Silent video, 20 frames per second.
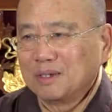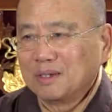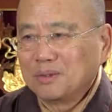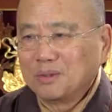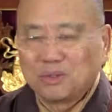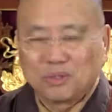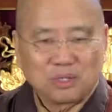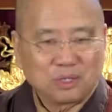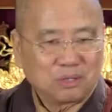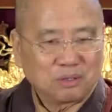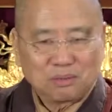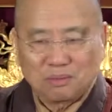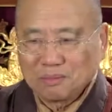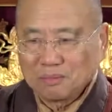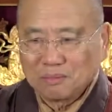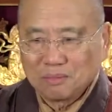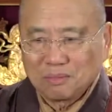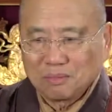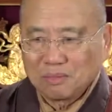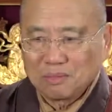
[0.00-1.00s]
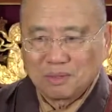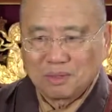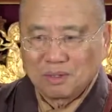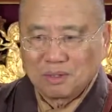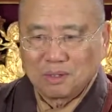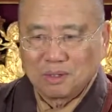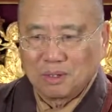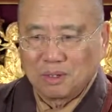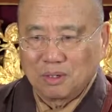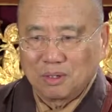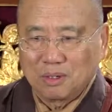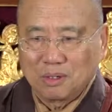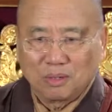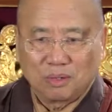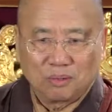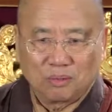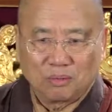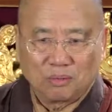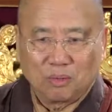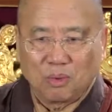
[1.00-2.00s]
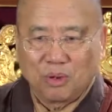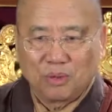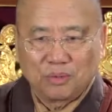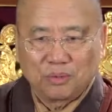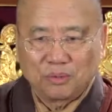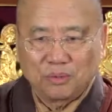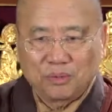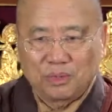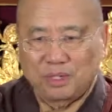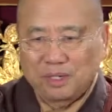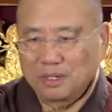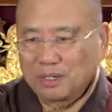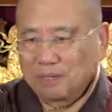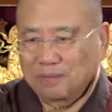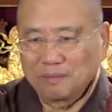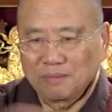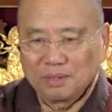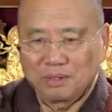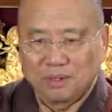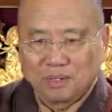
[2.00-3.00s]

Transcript: you're just wandering,